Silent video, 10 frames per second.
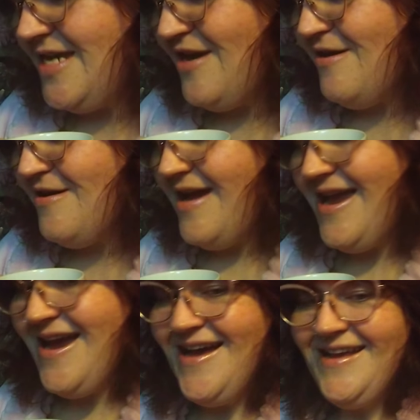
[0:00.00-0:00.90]
here.
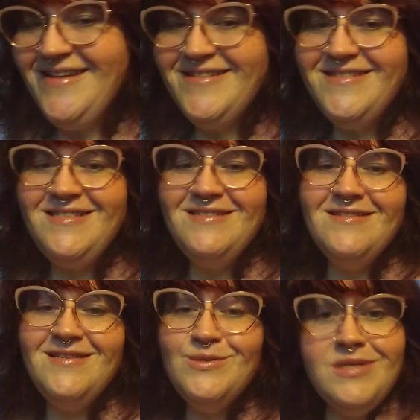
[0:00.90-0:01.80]
And
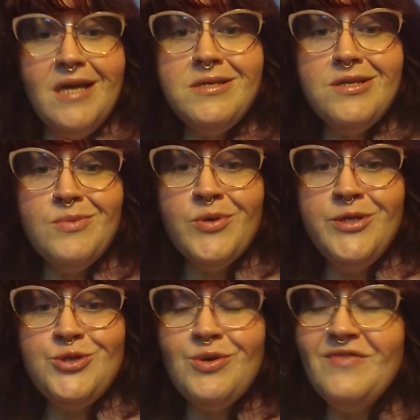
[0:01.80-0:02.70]
this was actually a
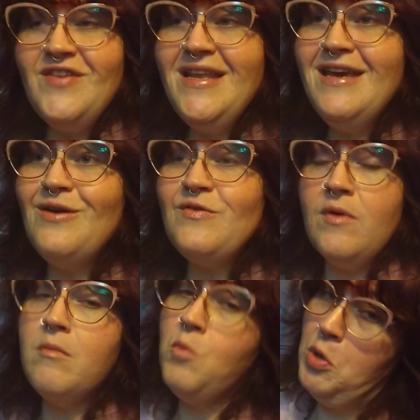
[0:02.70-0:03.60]
pretty short video
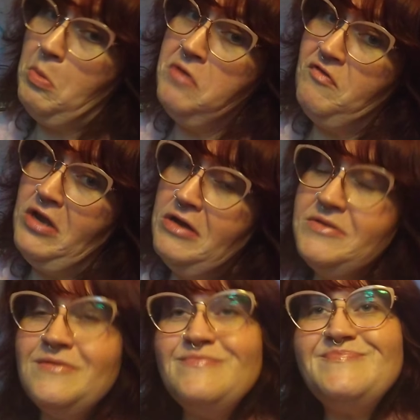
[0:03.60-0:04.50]
for one of my
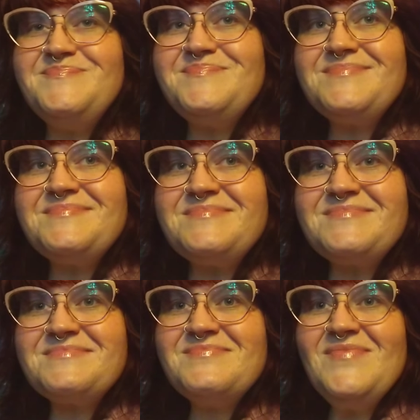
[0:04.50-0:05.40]
videos.
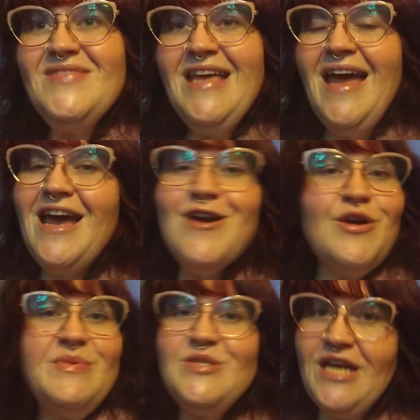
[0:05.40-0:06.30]
And I
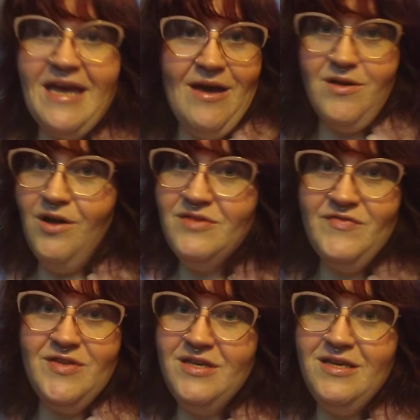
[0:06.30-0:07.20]
hope you check out all
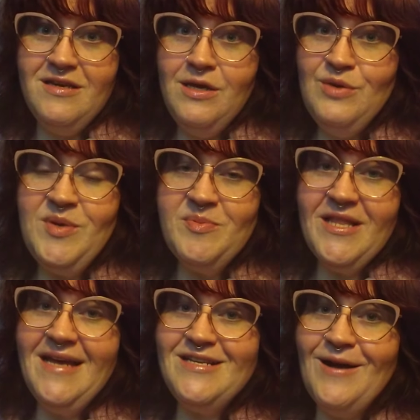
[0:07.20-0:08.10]
of the
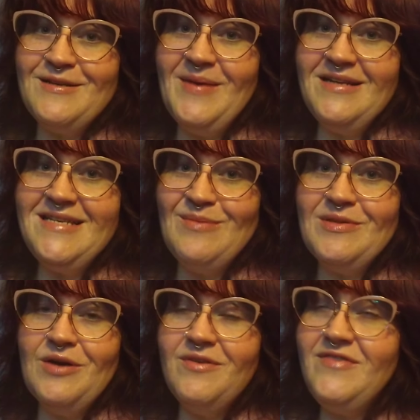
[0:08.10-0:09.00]
people I talked about down
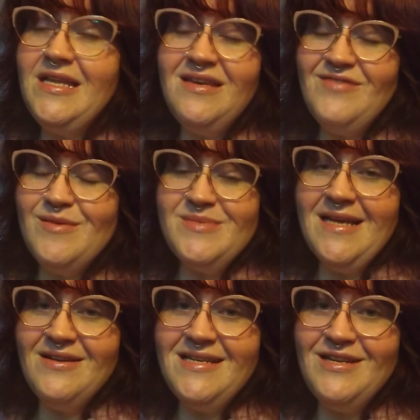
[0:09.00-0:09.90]
below. If any of them
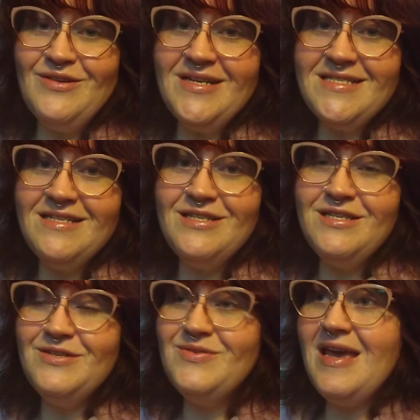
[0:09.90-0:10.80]
sounded interesting to
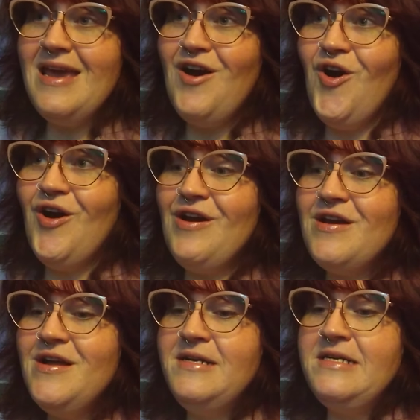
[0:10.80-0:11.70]
you, they are,